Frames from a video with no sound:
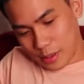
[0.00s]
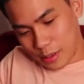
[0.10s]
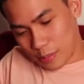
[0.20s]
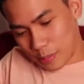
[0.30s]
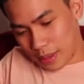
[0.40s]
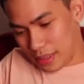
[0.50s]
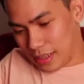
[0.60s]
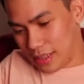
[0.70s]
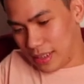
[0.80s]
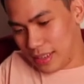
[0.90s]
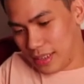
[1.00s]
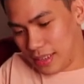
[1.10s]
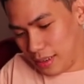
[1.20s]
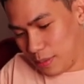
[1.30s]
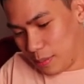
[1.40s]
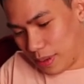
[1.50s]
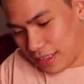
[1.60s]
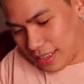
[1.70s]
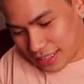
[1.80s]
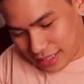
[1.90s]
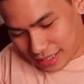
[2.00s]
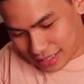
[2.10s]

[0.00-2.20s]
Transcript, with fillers: one's wrapped tight. Oh my God.